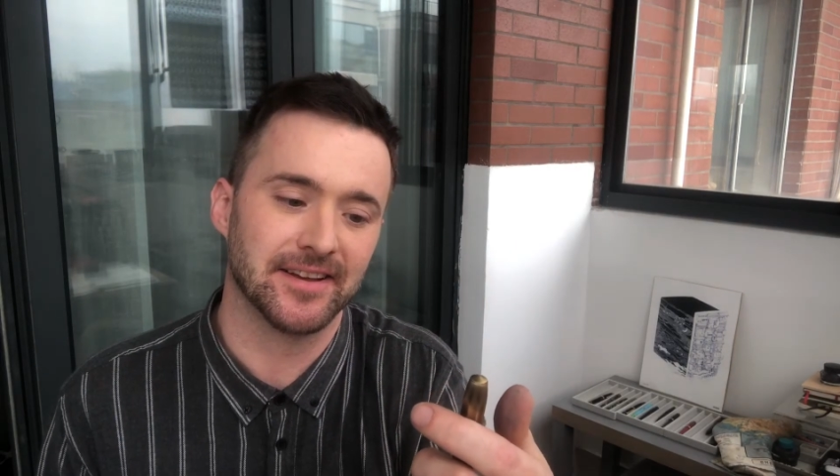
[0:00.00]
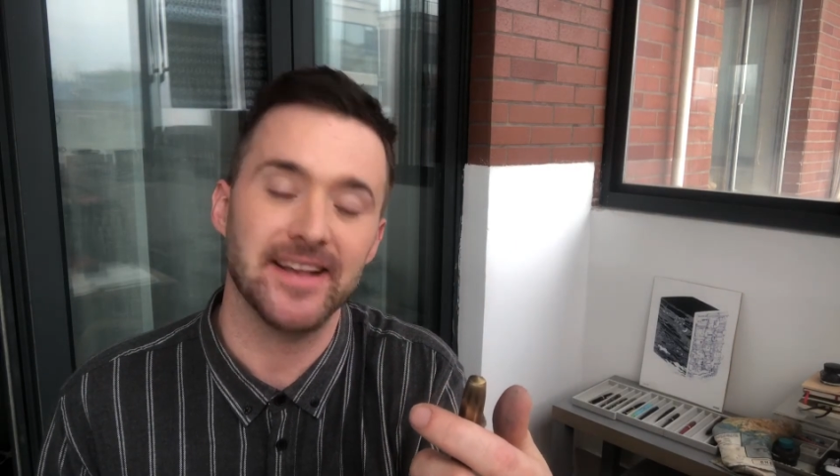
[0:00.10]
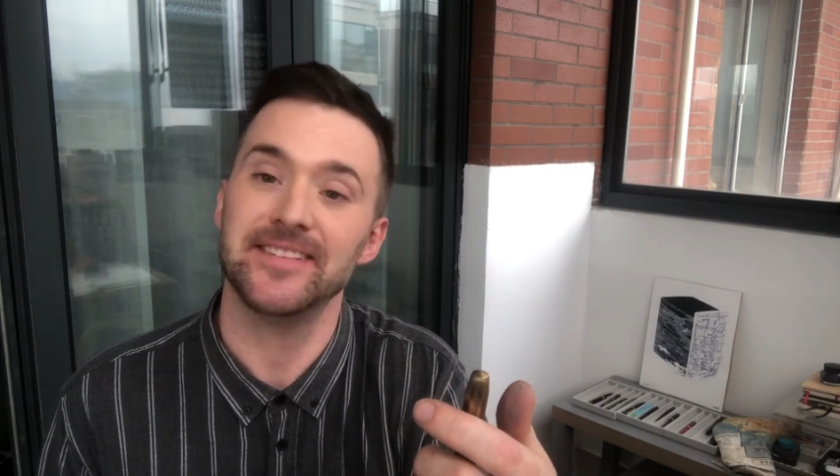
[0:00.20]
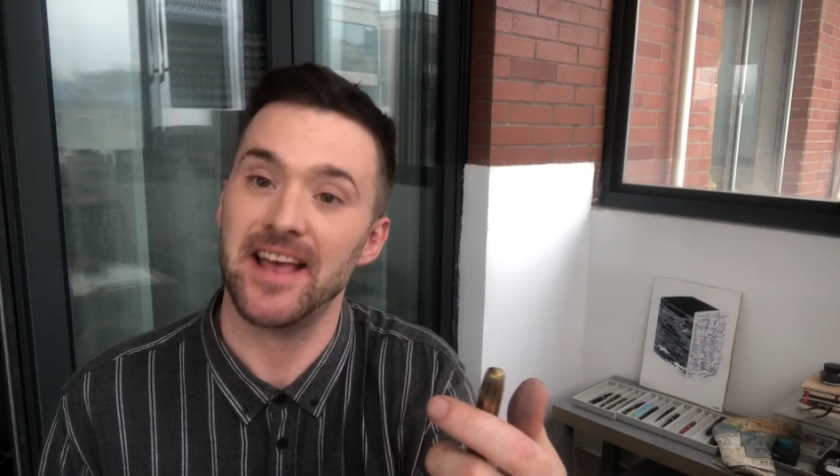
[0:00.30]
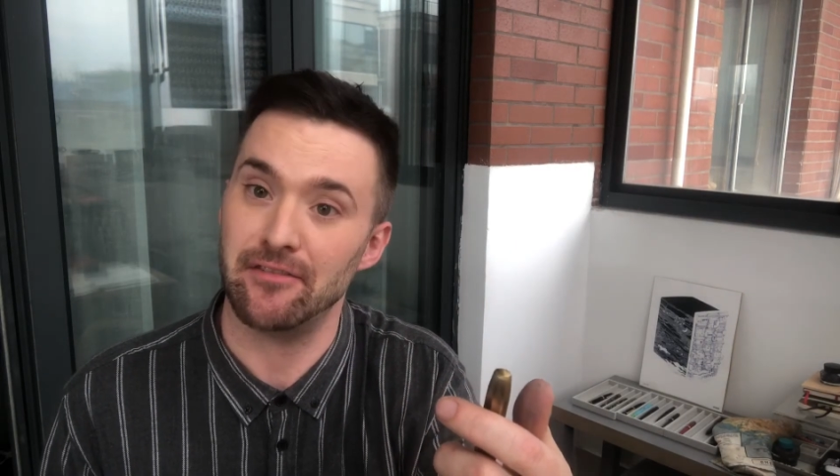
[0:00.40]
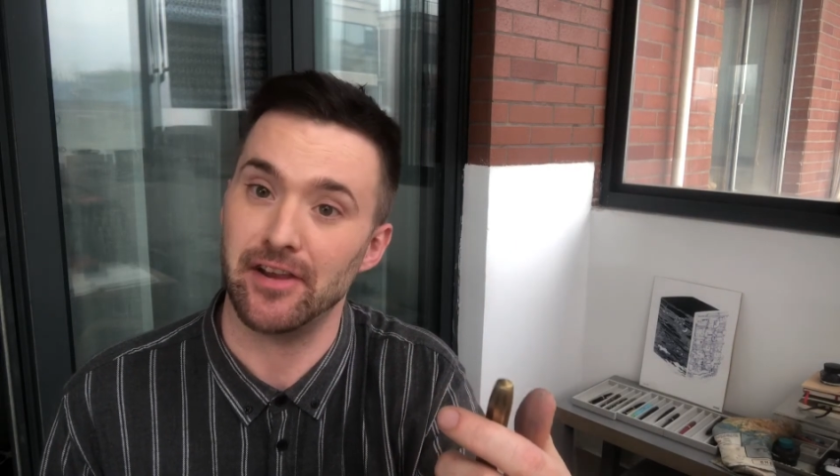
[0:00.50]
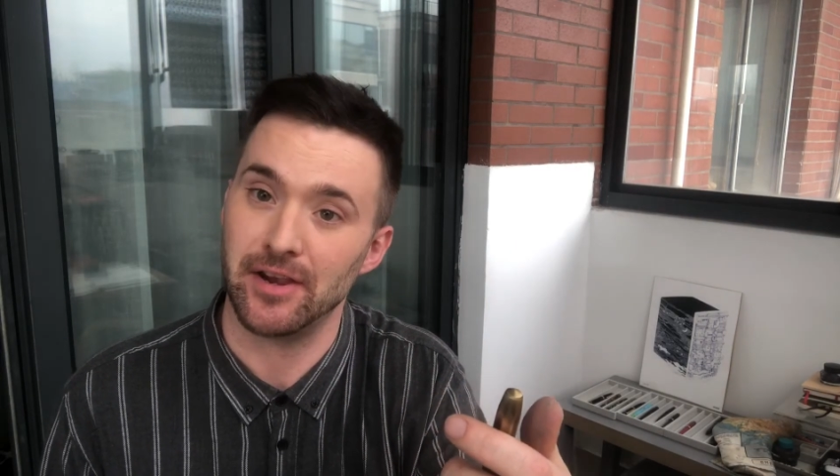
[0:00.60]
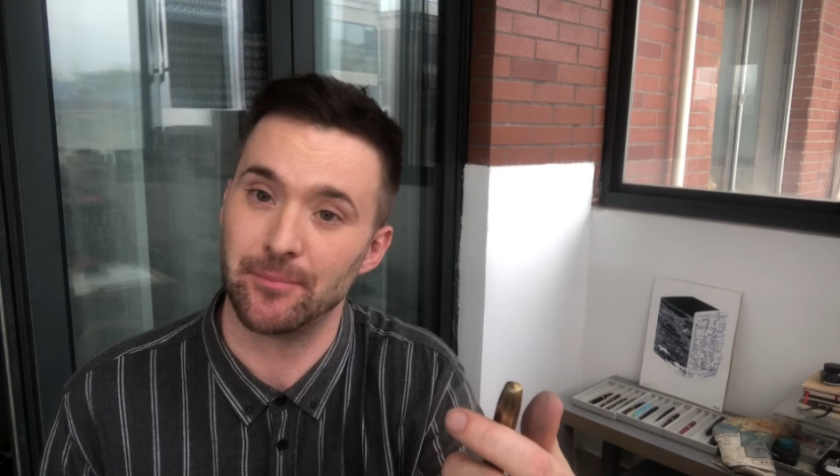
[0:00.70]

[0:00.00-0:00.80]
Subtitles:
it's heavy.